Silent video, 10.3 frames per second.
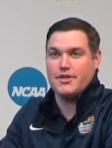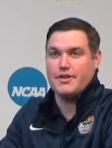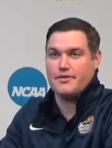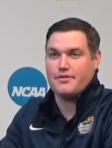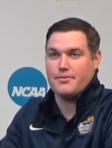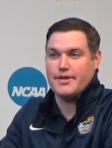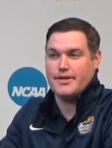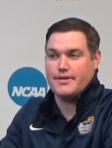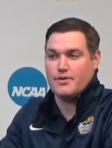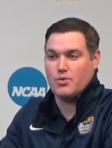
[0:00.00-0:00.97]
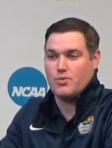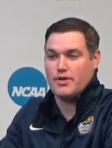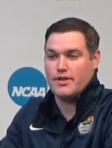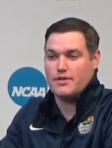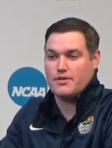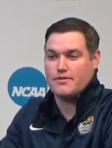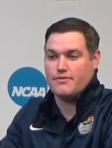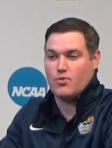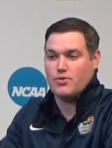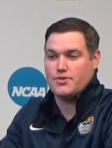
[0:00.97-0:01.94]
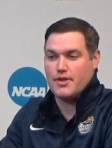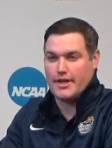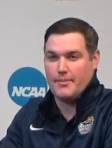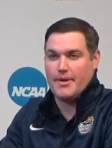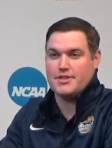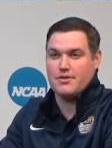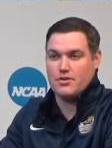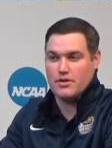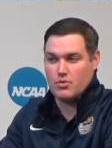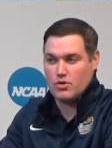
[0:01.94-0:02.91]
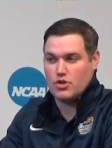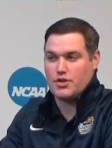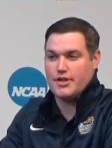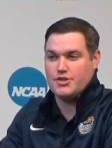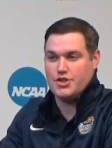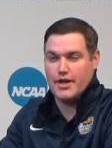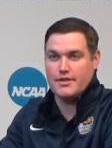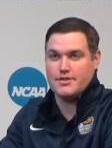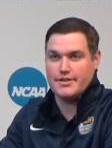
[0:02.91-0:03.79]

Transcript: in year three that we're really looking forward to, like I mentioned earlier, we're looking to gel as a